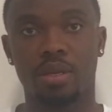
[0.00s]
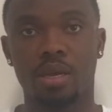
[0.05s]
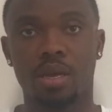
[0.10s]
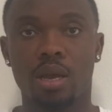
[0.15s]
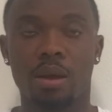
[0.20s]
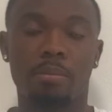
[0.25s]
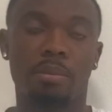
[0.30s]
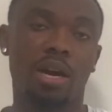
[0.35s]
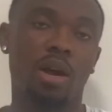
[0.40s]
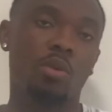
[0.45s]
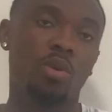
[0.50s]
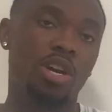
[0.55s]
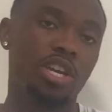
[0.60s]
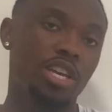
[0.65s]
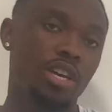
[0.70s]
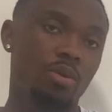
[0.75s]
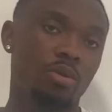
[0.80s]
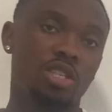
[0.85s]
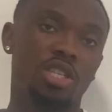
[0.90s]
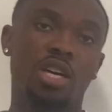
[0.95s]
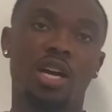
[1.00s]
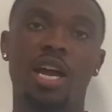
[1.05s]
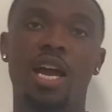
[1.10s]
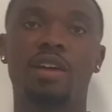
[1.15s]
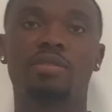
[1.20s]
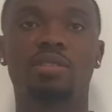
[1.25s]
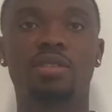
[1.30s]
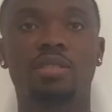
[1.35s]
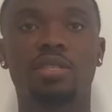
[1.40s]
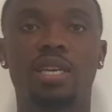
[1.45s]
But I want to hear what y'all have
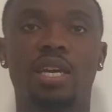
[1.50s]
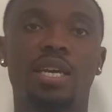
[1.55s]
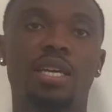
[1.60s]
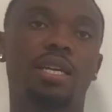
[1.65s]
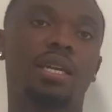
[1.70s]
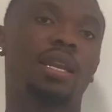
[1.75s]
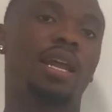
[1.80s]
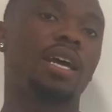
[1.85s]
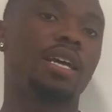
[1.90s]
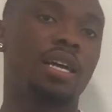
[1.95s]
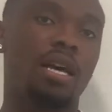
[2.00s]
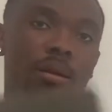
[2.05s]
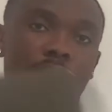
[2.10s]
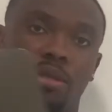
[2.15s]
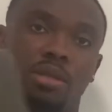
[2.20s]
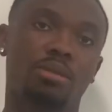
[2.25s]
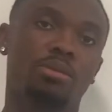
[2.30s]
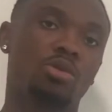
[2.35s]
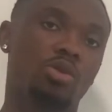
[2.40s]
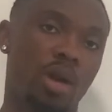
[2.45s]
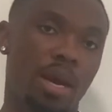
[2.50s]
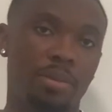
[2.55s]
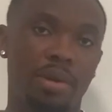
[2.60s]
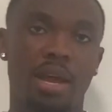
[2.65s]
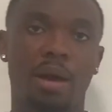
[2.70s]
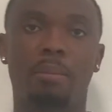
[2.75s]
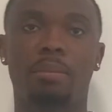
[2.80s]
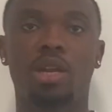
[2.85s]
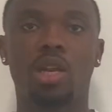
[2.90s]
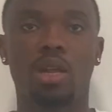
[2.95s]
to say. Like, comment, subscribe
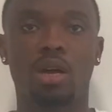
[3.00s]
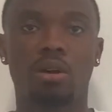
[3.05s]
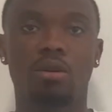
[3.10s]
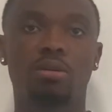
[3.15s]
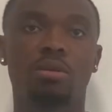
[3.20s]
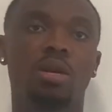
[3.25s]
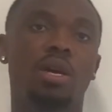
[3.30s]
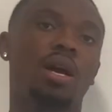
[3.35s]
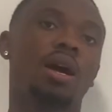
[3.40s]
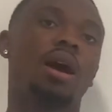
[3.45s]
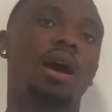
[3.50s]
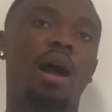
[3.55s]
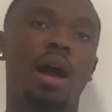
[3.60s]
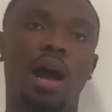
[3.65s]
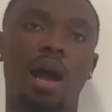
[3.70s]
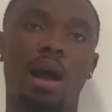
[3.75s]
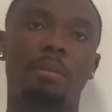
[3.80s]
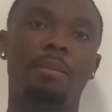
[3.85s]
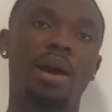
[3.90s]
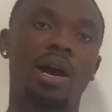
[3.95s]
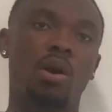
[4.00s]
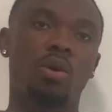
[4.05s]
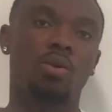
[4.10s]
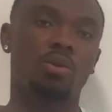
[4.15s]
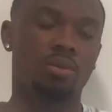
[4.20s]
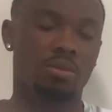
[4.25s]
down below. I'm out.